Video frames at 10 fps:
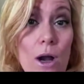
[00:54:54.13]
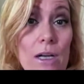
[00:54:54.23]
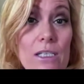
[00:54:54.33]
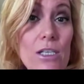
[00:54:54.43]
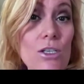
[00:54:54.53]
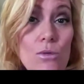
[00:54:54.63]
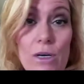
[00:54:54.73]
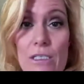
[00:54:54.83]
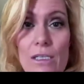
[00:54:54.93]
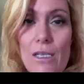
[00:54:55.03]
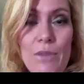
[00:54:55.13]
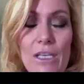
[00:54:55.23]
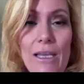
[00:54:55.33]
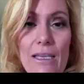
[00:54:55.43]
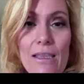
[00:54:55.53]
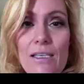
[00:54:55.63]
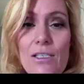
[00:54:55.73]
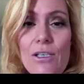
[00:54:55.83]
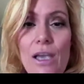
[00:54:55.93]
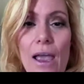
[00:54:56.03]
Do you want to see something like this?"
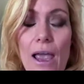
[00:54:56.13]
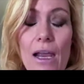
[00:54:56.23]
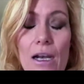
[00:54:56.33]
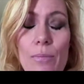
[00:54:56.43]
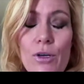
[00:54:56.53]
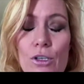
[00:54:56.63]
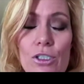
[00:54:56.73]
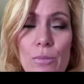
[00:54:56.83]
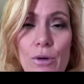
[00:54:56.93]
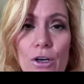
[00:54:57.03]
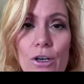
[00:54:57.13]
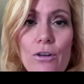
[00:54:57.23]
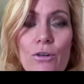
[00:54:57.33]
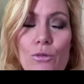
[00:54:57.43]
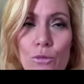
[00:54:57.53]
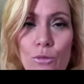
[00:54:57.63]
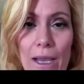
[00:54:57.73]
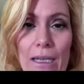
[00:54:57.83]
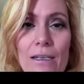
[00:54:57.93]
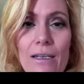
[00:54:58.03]
And I produced a bird right
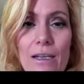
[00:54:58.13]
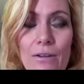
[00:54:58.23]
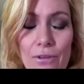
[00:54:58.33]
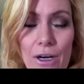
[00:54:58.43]
in front of him.